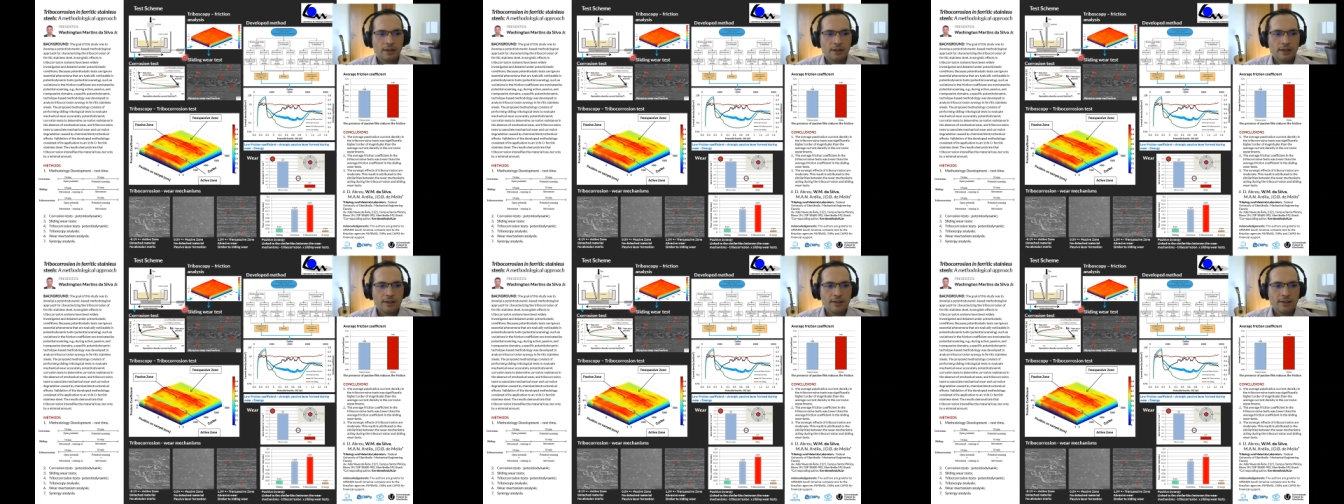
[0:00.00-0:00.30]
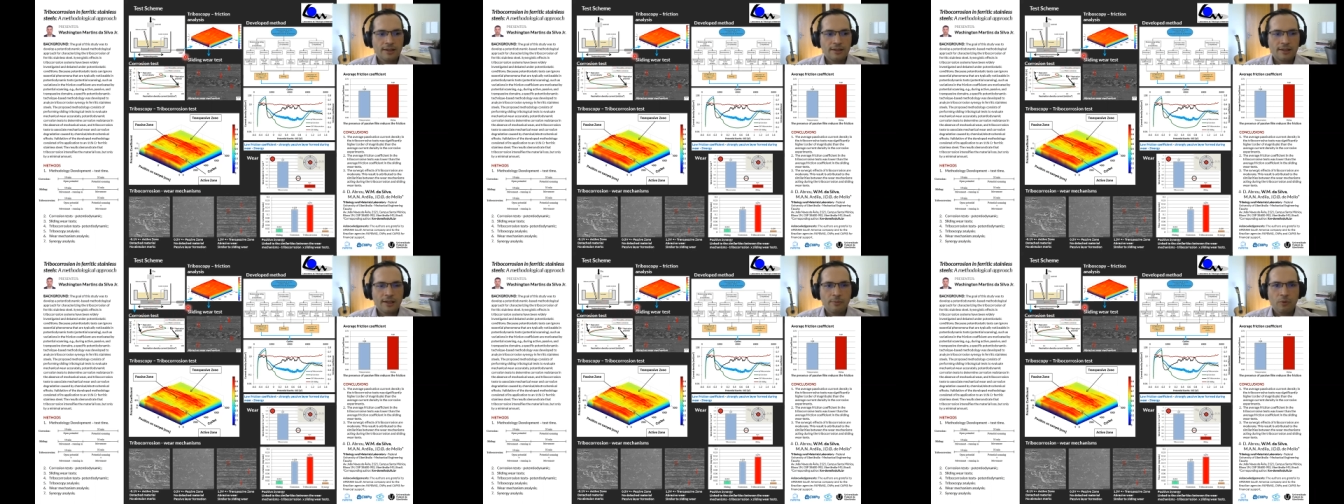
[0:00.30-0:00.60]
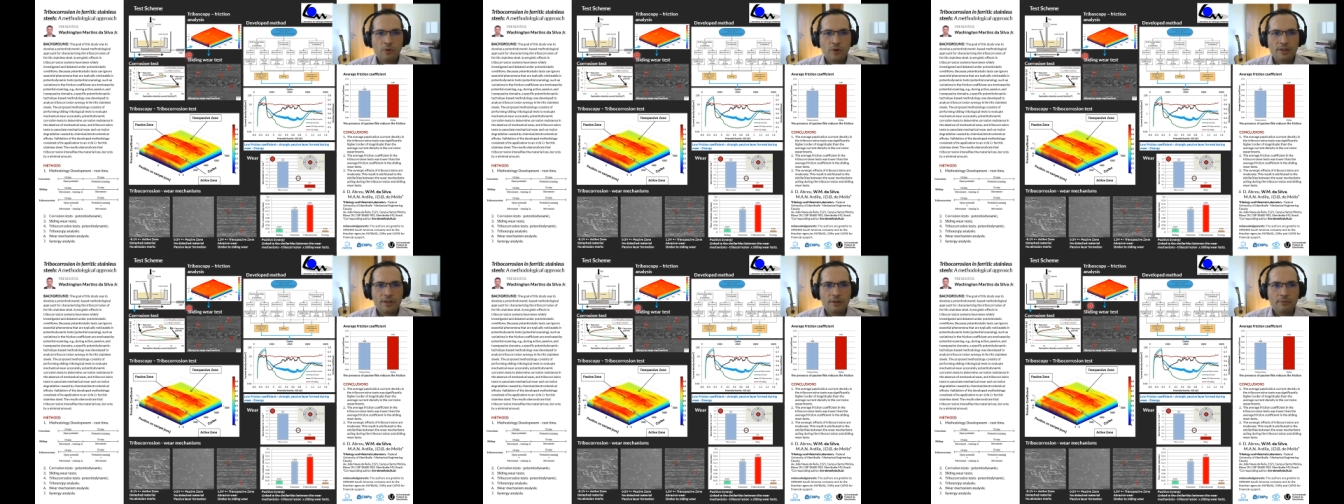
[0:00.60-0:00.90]
This system
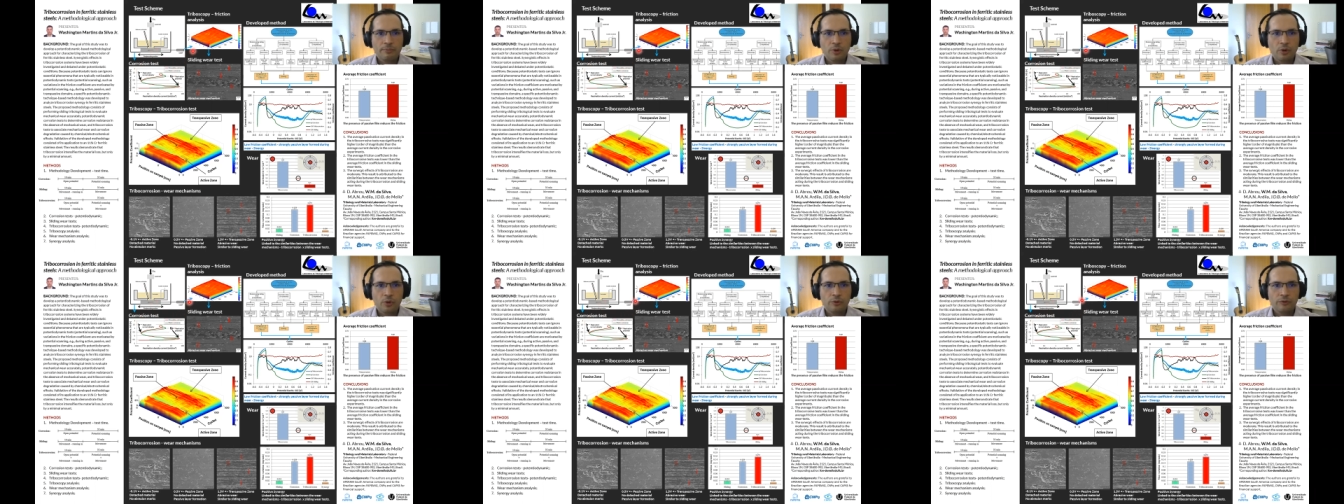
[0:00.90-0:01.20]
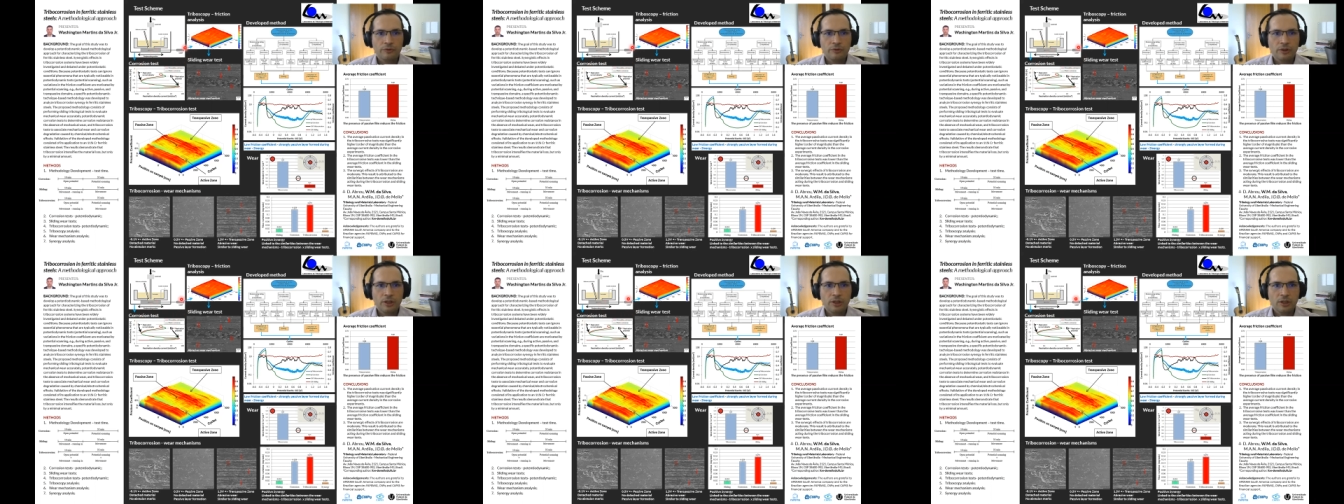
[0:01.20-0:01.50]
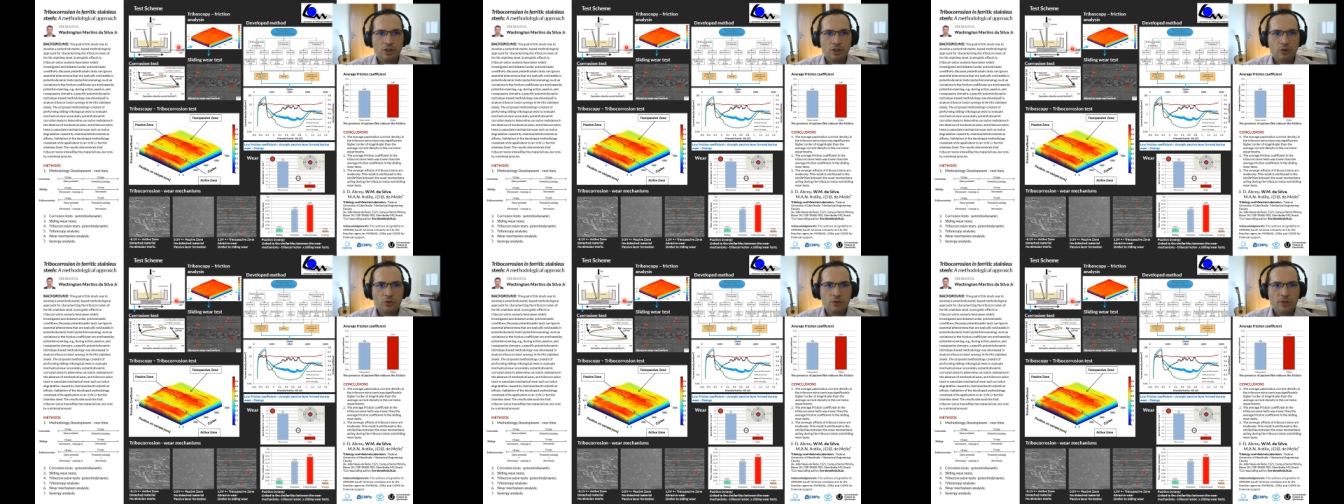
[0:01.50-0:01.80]
was improved
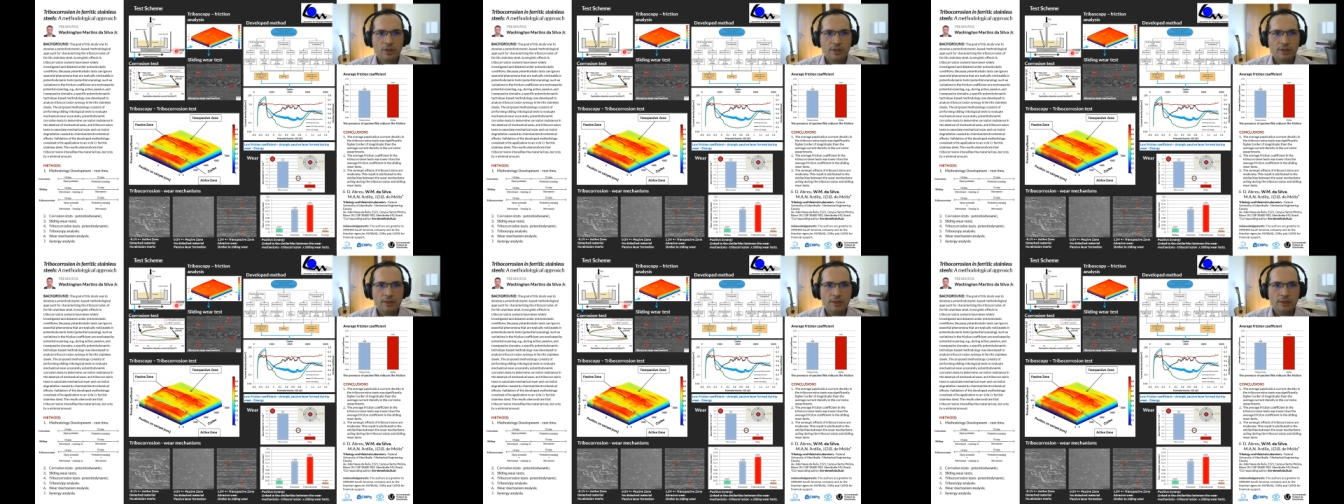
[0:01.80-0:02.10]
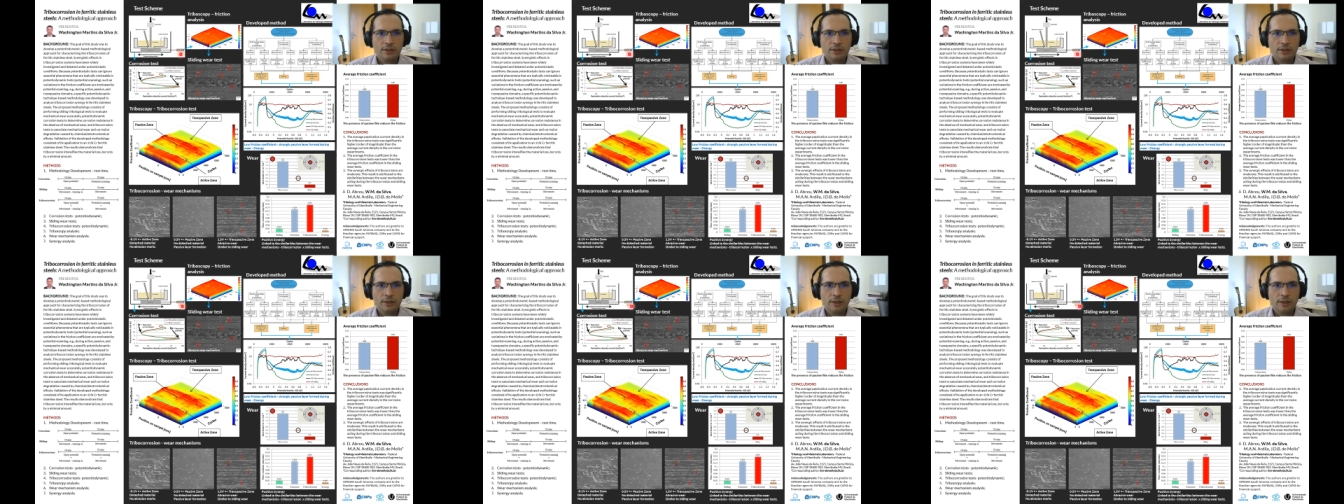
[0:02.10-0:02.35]
using